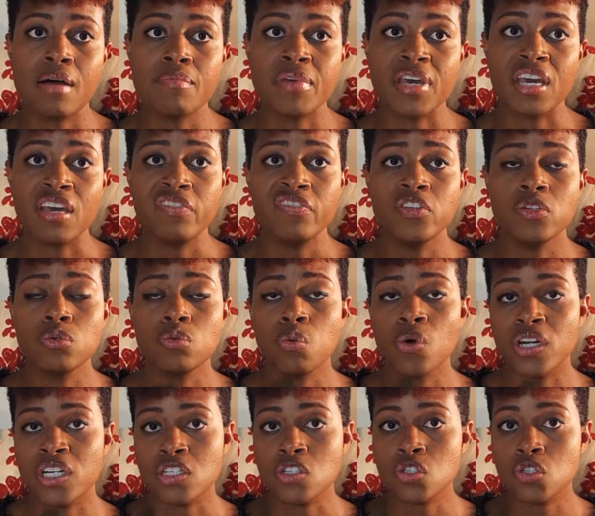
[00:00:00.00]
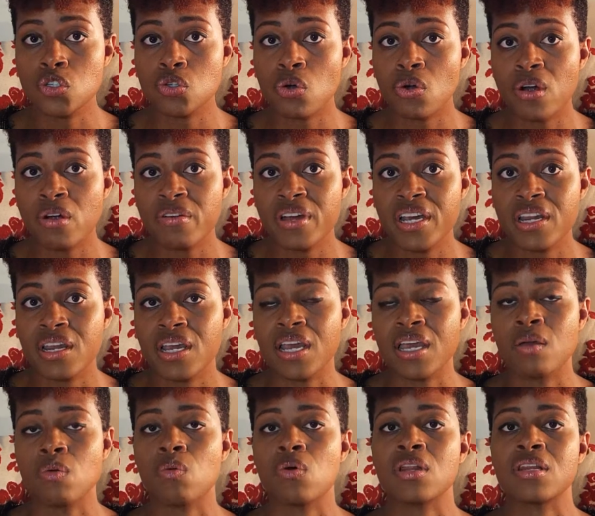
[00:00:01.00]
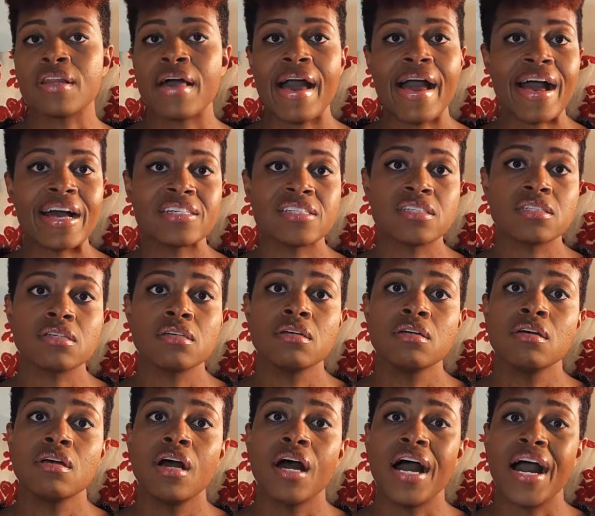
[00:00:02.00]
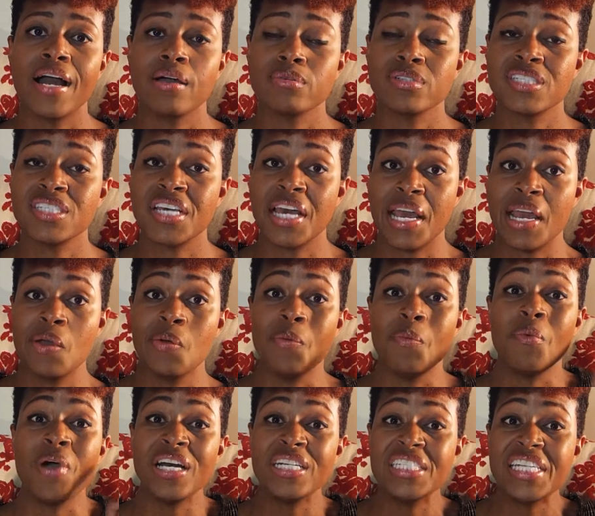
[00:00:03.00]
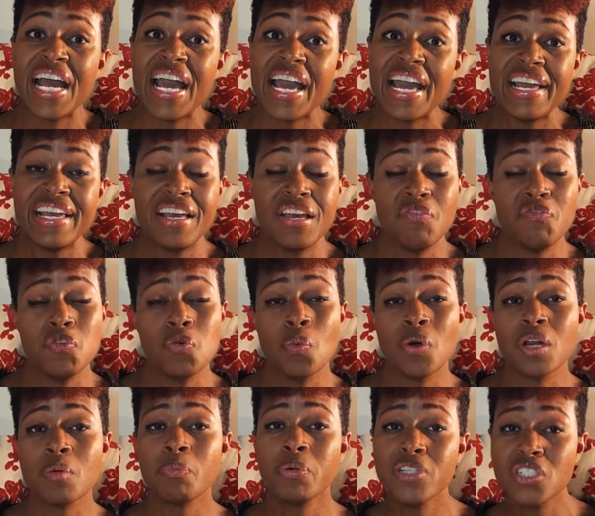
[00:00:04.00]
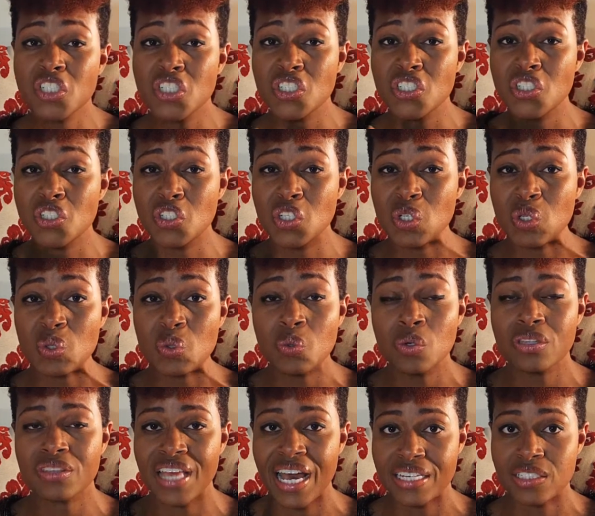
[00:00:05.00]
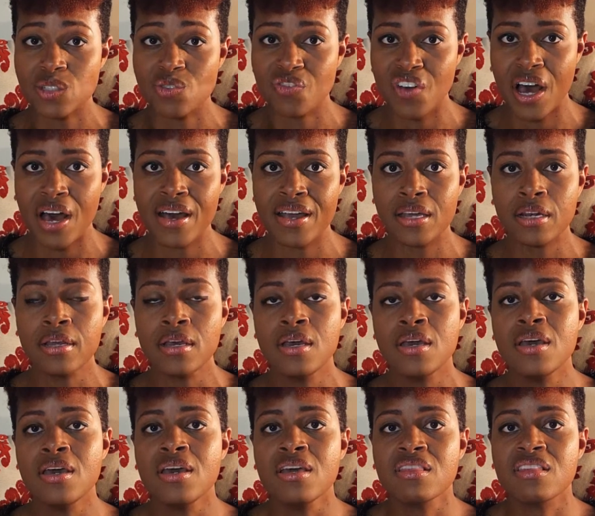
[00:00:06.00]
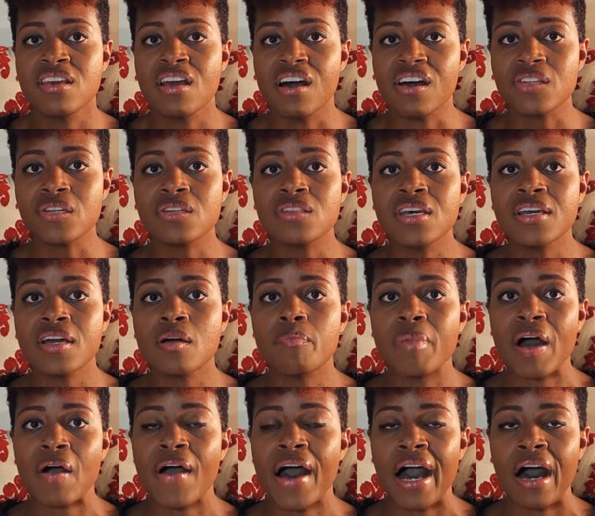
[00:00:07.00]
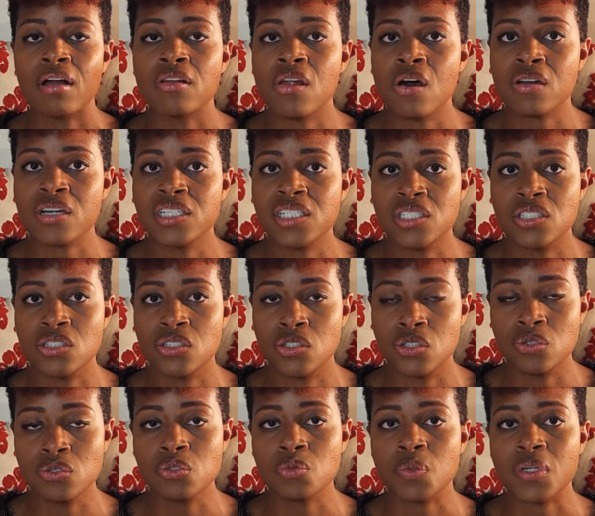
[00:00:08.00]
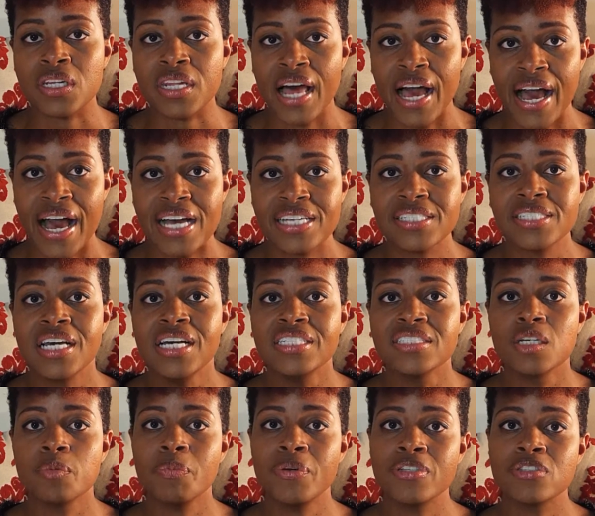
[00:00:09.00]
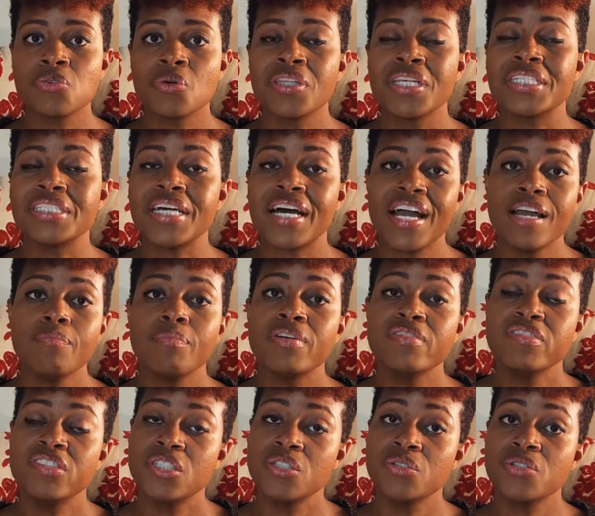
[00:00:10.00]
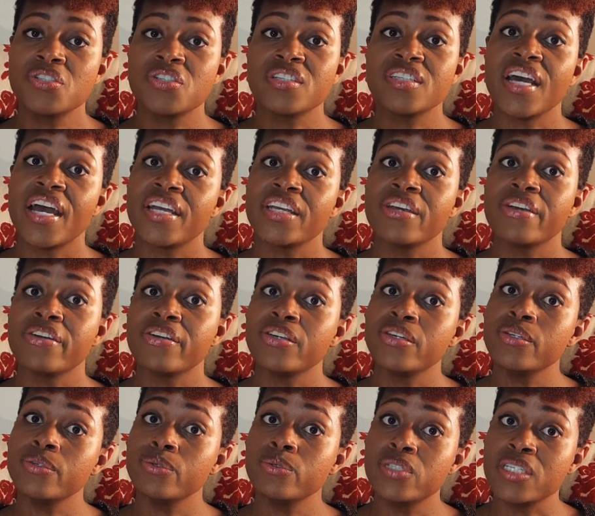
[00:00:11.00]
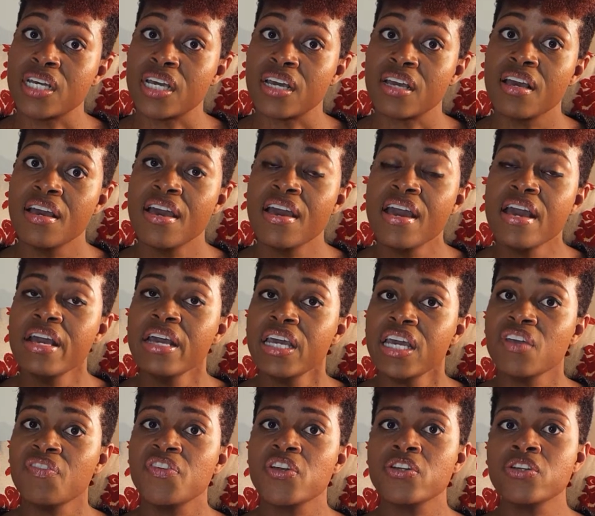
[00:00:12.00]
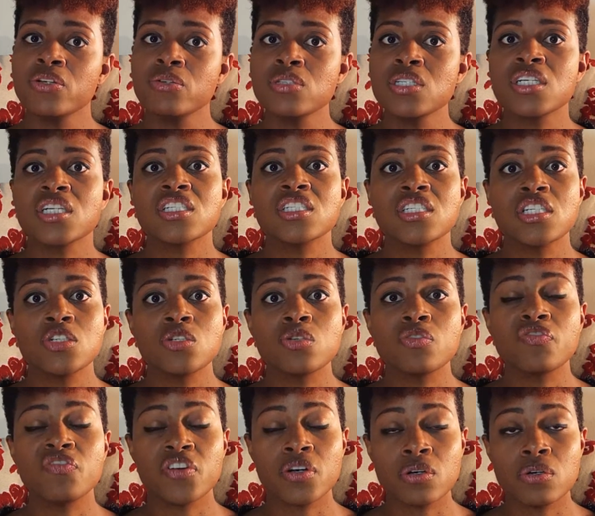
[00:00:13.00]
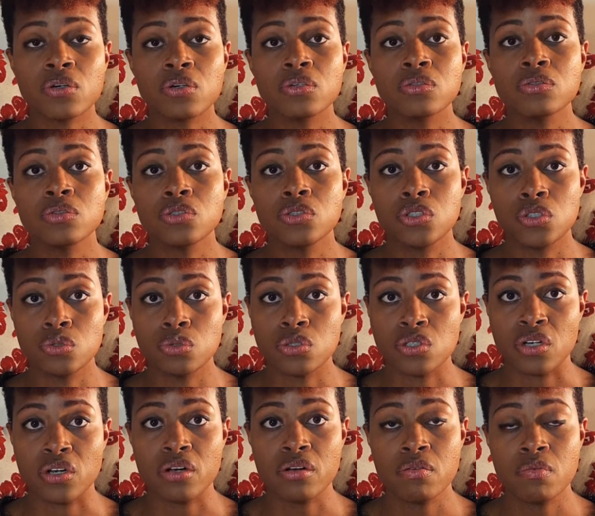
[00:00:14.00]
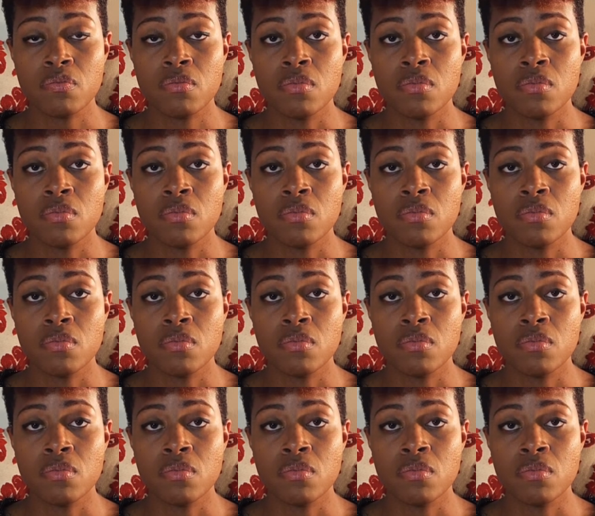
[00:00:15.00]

if you want to store it, it will last, I would say, 1 day. If you want to push it to 2, that's fine. The other thing about how long a juice will last depends on the type of juicer that you're using. If you're using a centrifugal juicer,